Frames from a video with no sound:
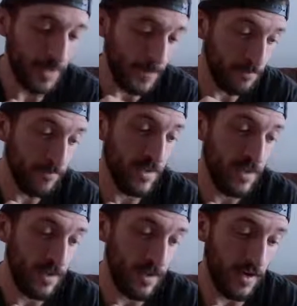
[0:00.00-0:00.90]
But
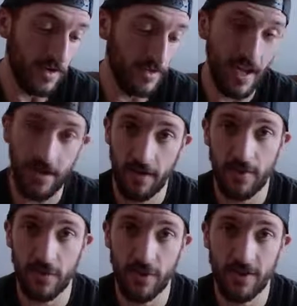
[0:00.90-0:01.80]
yeah,
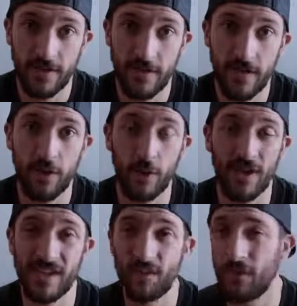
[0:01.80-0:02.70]
if you enjoyed this video, you
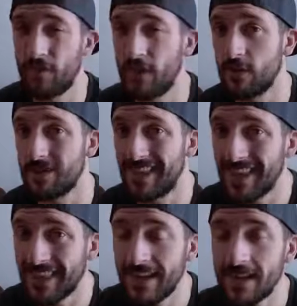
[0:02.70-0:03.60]
want to see more videos
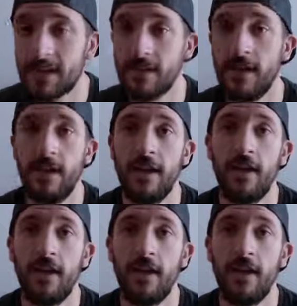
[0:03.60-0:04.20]
like this,